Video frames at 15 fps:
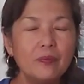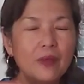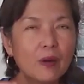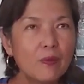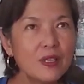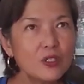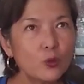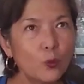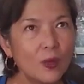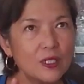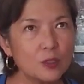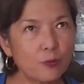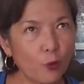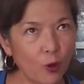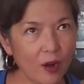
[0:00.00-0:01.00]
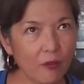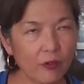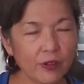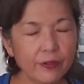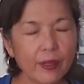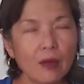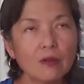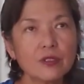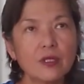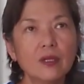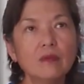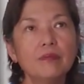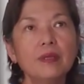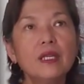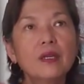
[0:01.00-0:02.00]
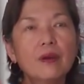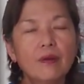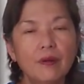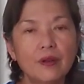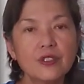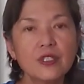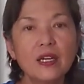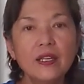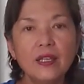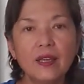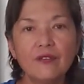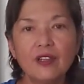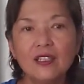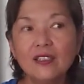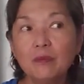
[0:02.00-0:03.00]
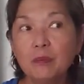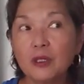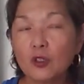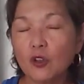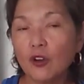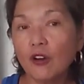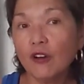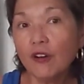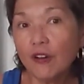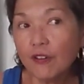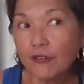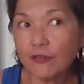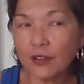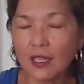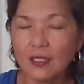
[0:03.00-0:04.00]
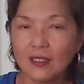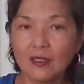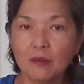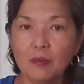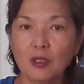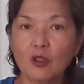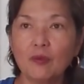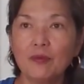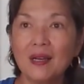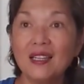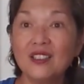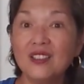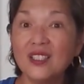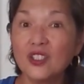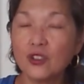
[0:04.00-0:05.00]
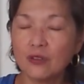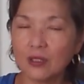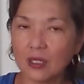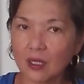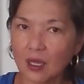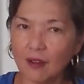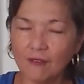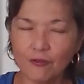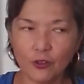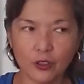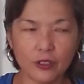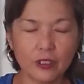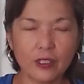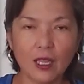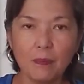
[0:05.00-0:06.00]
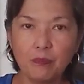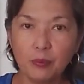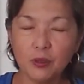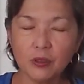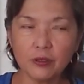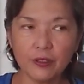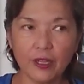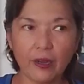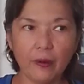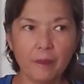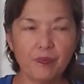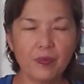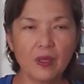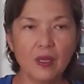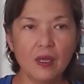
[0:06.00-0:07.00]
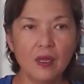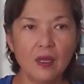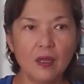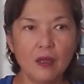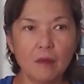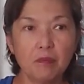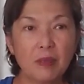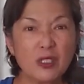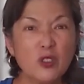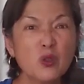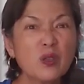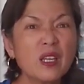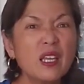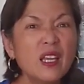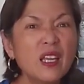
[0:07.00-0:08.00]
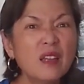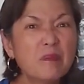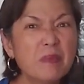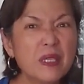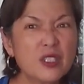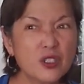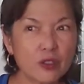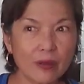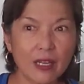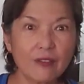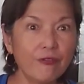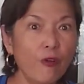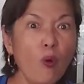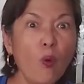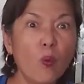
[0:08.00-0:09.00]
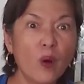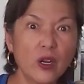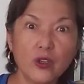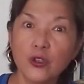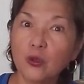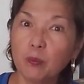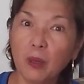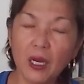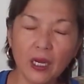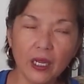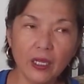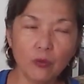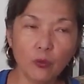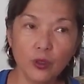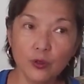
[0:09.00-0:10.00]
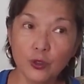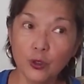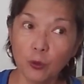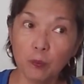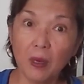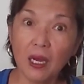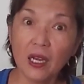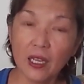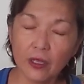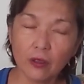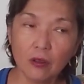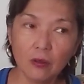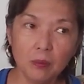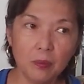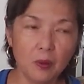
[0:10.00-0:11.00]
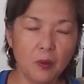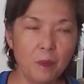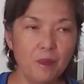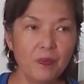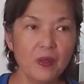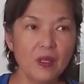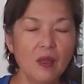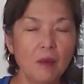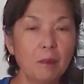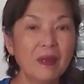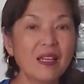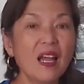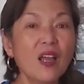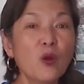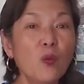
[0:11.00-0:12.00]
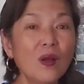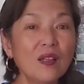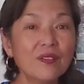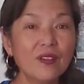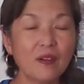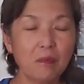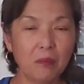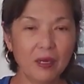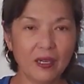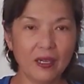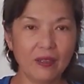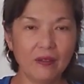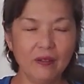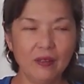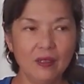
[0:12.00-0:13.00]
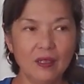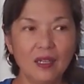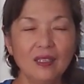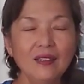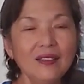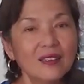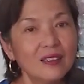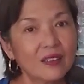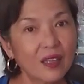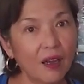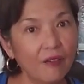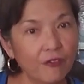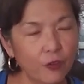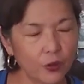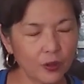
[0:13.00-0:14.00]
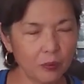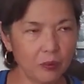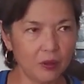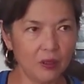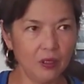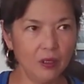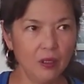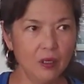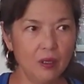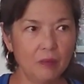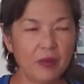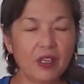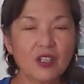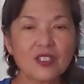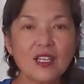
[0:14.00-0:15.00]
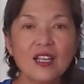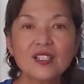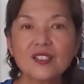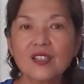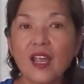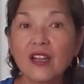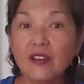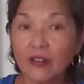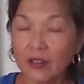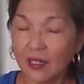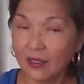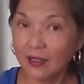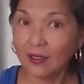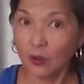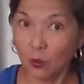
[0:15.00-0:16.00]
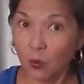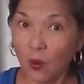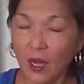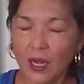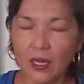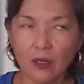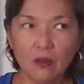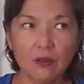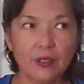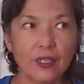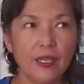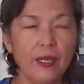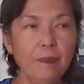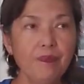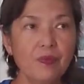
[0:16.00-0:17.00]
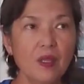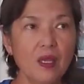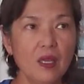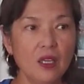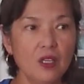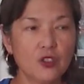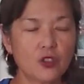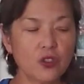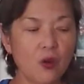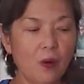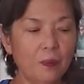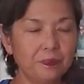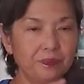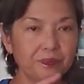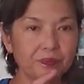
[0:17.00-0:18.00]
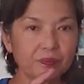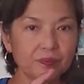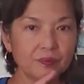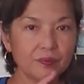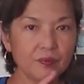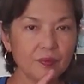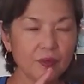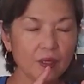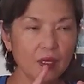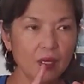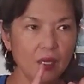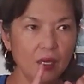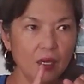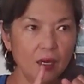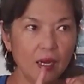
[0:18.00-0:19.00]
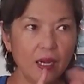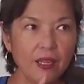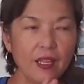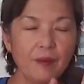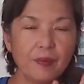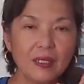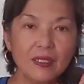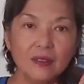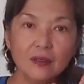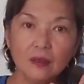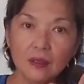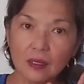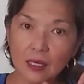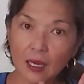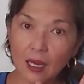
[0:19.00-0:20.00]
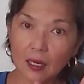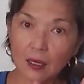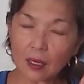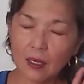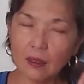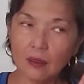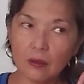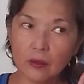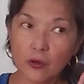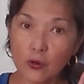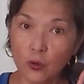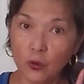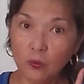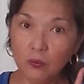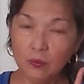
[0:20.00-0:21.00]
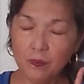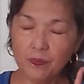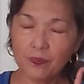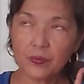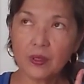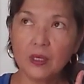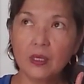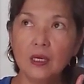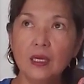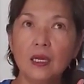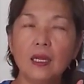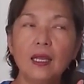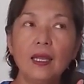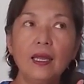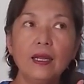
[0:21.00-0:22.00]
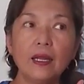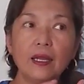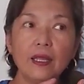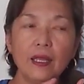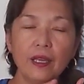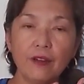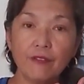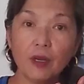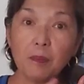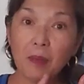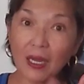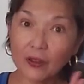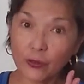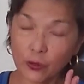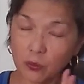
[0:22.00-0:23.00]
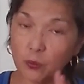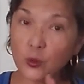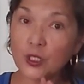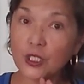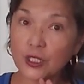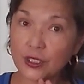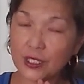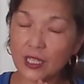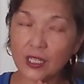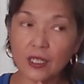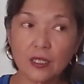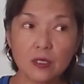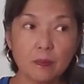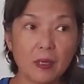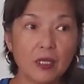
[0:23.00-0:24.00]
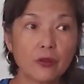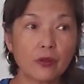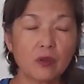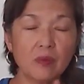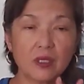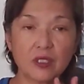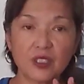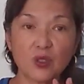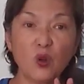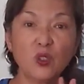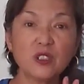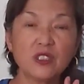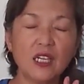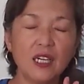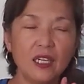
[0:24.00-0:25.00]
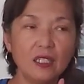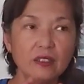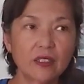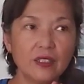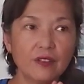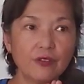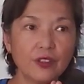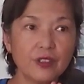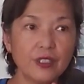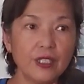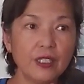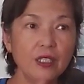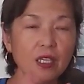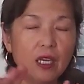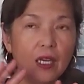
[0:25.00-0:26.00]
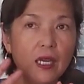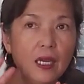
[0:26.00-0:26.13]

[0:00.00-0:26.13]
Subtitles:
The reason why it's 400,000 because I have a little bit of additional comfort that I put there. But you can be straightforward with your Bahay Kubo. But I wanted mine a little comfortable because I stayed there a little while, okay? So, I have a little room and I have a bathroom which is nice. Bathroom, it's all tiled and everything.